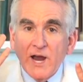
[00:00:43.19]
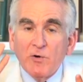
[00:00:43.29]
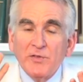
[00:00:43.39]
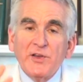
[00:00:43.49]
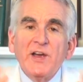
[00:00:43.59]

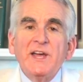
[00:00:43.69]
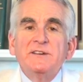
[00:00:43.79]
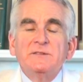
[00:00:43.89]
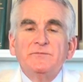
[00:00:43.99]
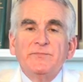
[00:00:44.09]
hair on their
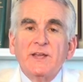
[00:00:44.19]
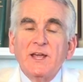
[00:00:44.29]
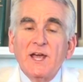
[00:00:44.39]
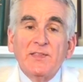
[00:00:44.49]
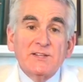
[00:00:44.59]
head.
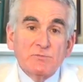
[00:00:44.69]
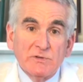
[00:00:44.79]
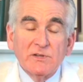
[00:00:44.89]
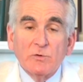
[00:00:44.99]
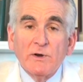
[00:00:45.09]
And that's
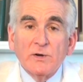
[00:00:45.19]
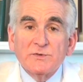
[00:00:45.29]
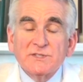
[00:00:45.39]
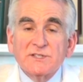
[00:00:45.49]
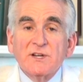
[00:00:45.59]
really the way it
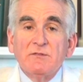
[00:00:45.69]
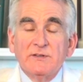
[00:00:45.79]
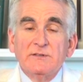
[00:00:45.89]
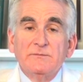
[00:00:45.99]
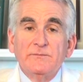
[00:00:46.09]
was
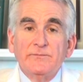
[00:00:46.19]
discovered.